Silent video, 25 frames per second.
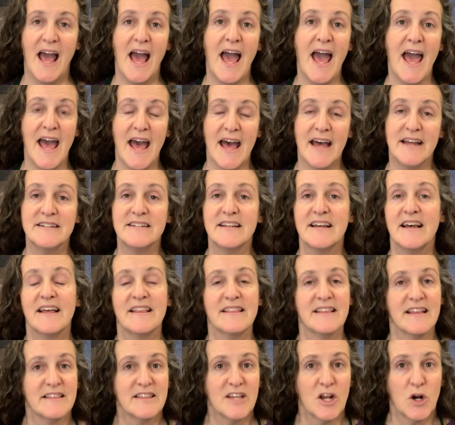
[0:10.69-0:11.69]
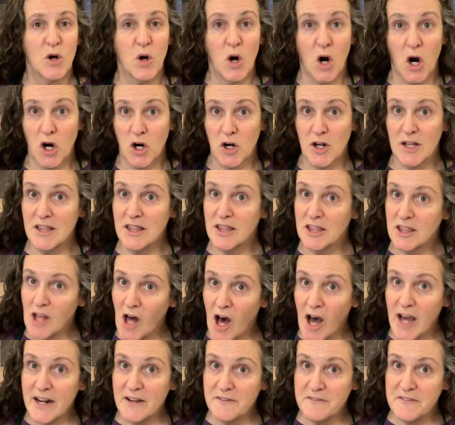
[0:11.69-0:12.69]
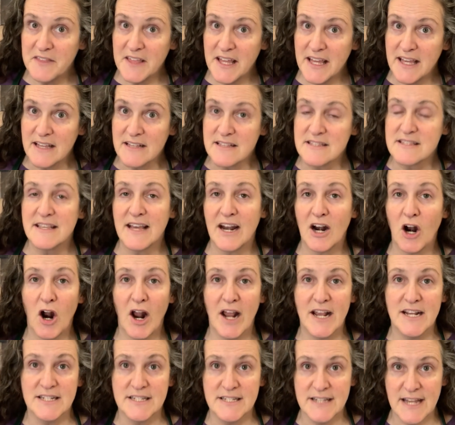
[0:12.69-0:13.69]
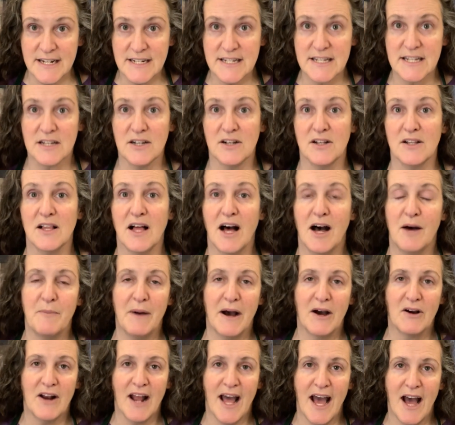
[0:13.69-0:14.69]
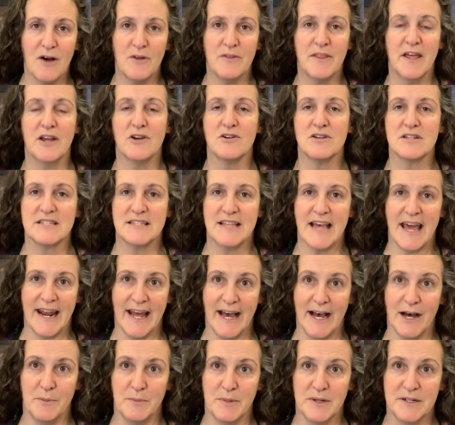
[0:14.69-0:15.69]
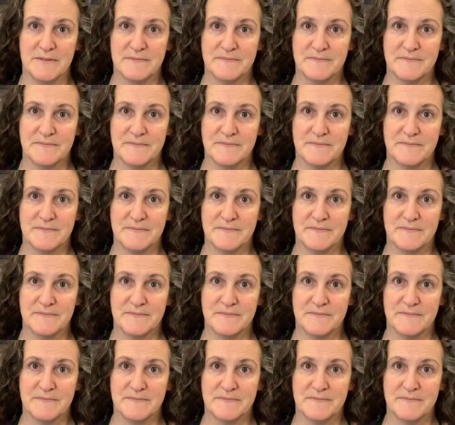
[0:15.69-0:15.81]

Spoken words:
and that there are a lot of things that are identical about how they are set up.